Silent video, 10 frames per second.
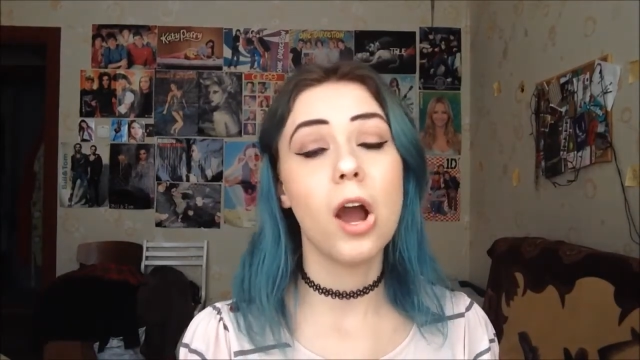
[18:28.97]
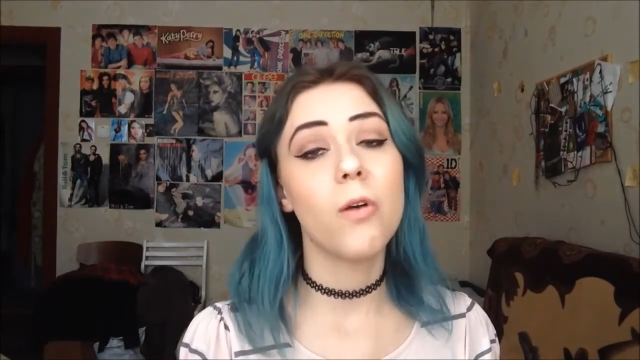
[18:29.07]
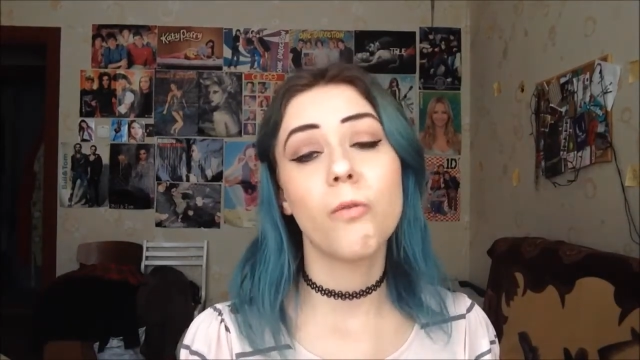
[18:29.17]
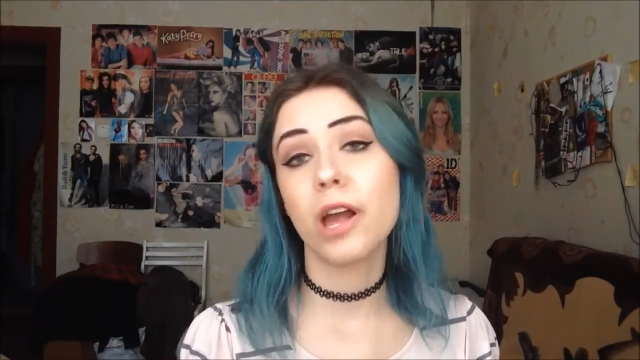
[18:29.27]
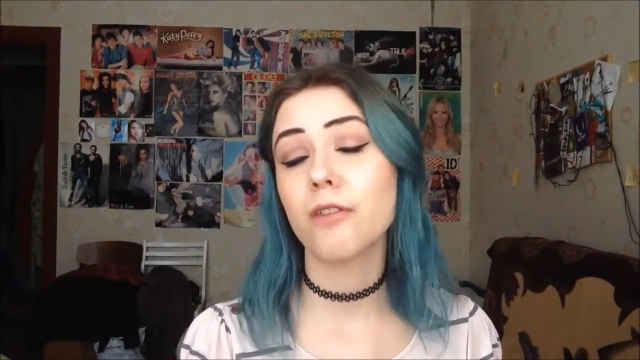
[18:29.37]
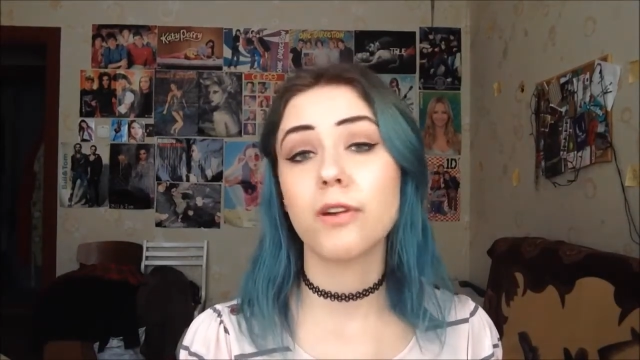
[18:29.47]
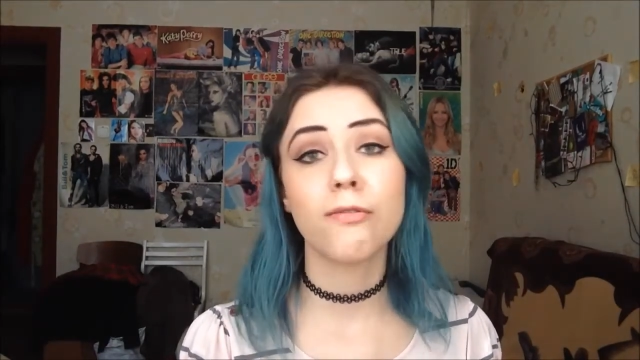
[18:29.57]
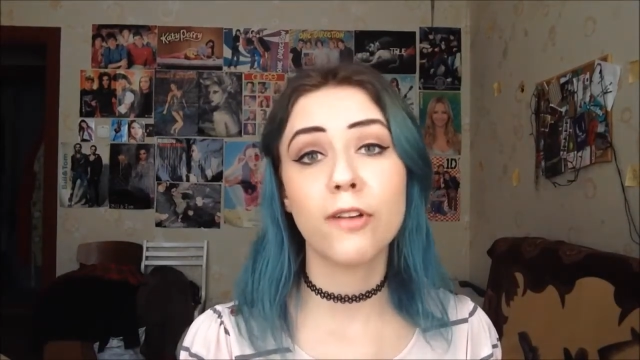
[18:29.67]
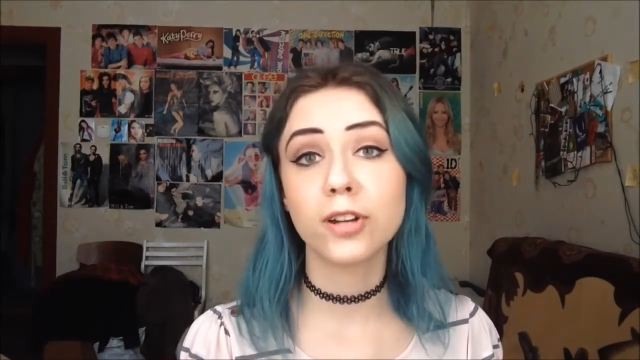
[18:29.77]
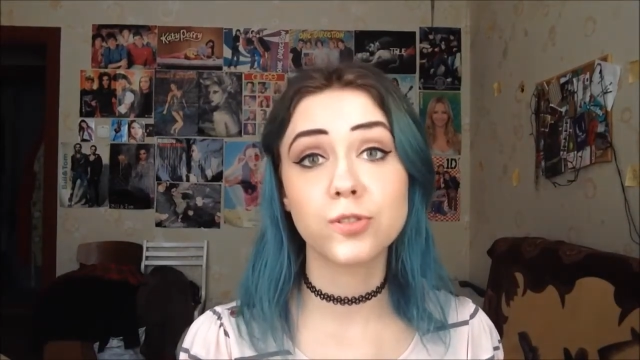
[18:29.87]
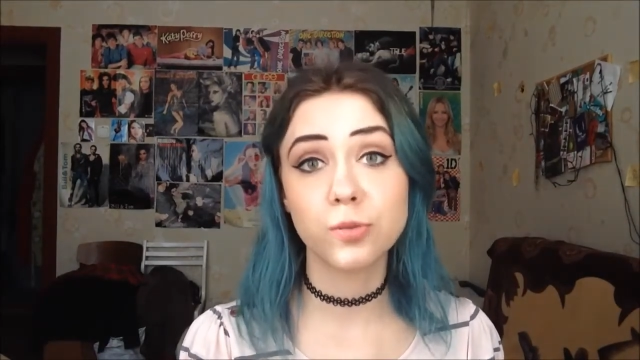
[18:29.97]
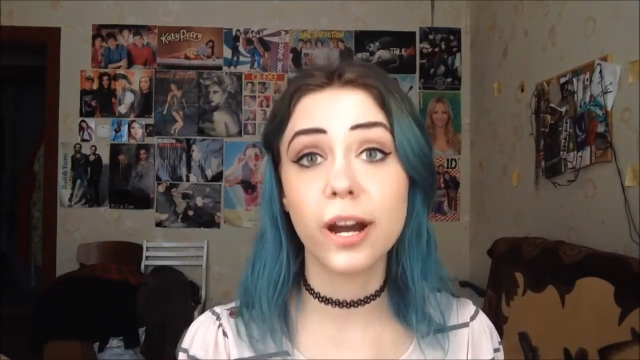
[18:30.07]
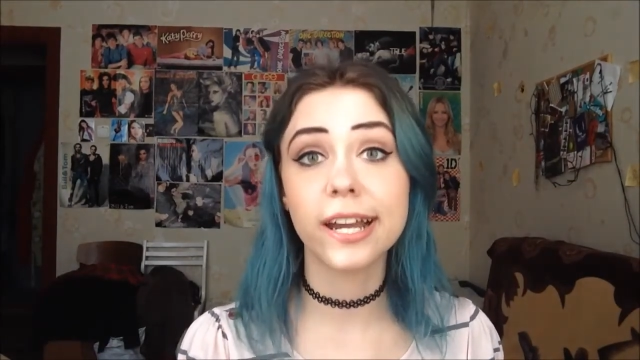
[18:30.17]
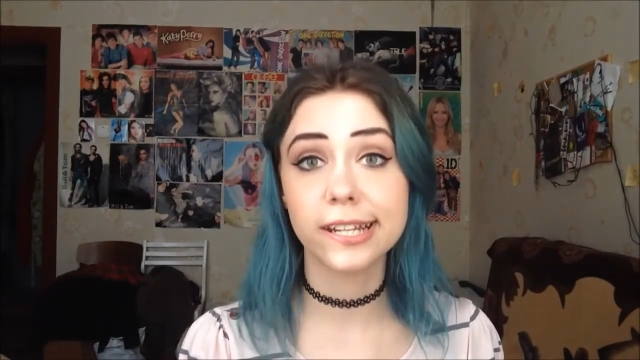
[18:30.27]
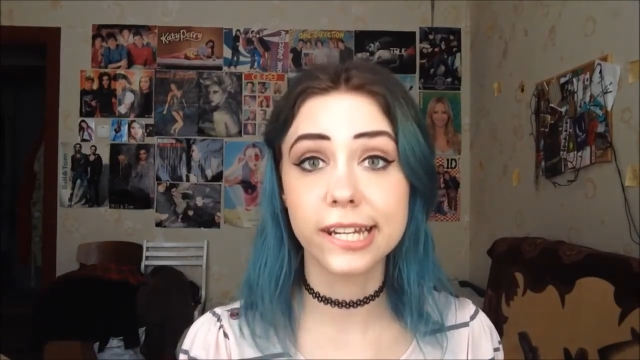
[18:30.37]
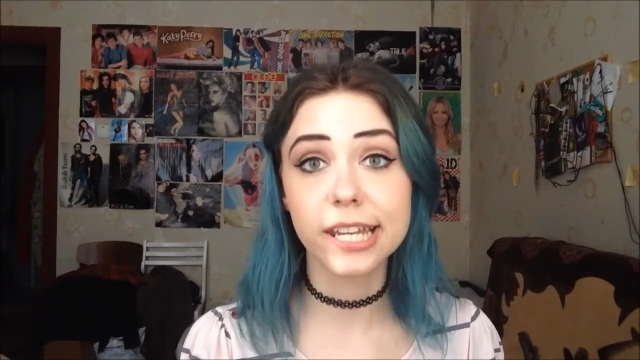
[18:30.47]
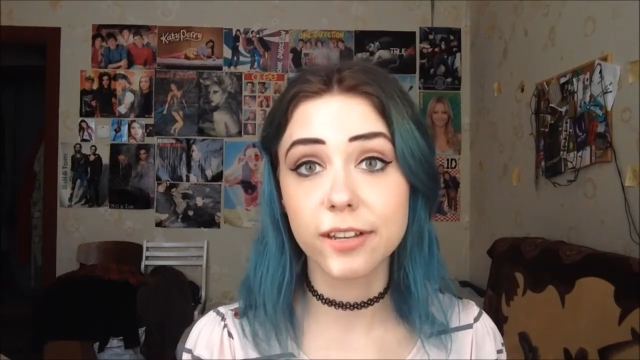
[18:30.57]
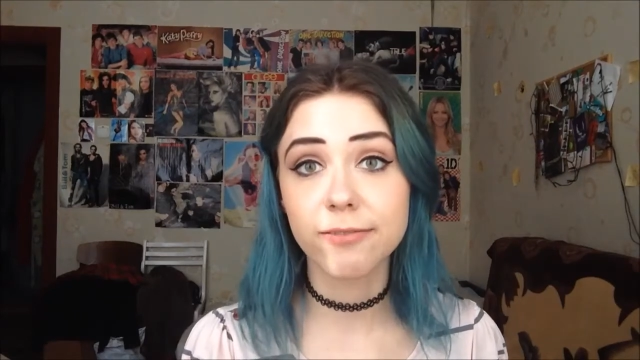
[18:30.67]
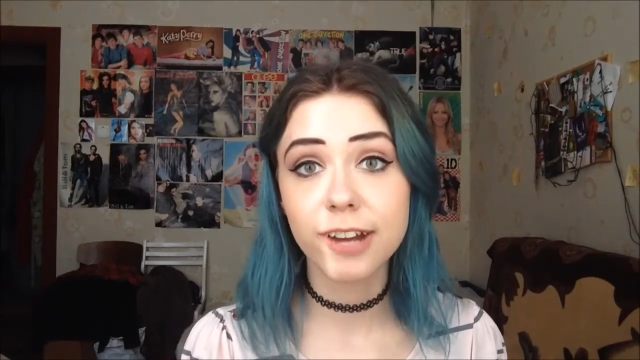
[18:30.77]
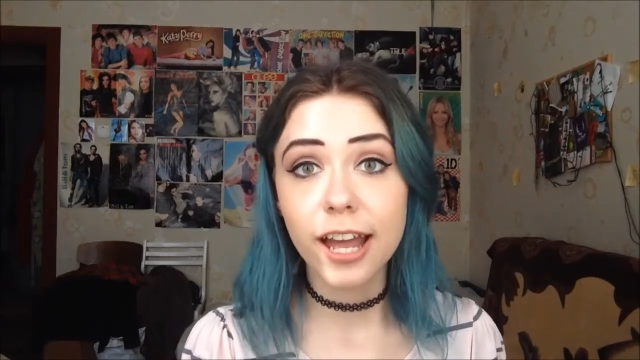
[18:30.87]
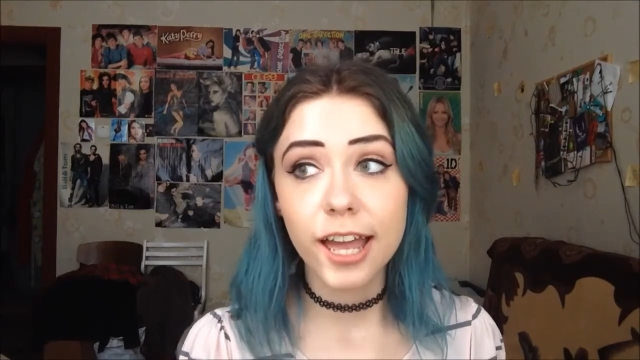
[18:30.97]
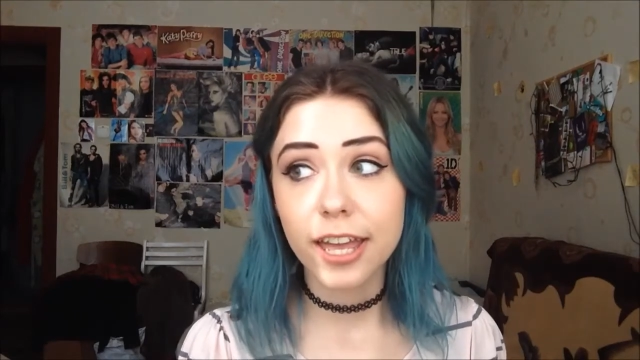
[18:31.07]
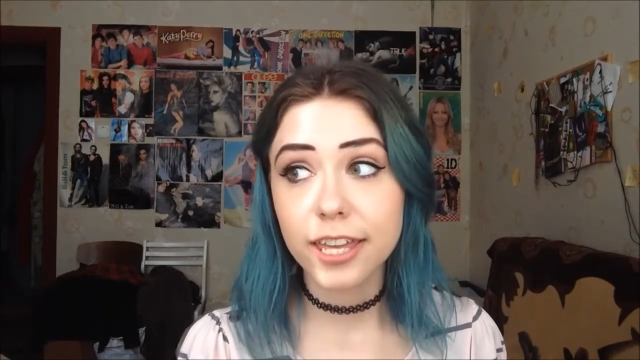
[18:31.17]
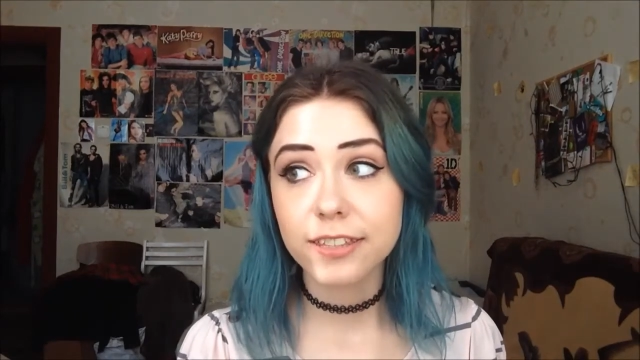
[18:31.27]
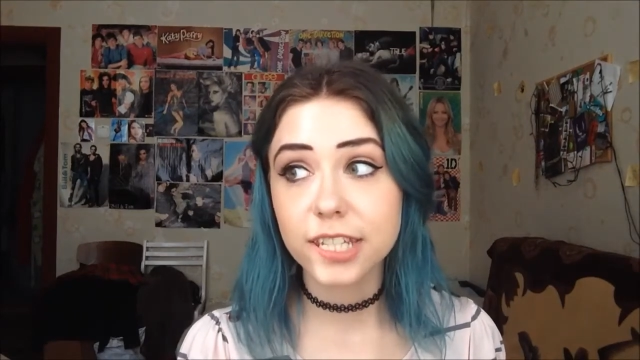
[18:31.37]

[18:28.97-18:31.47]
where the fuck do I live? And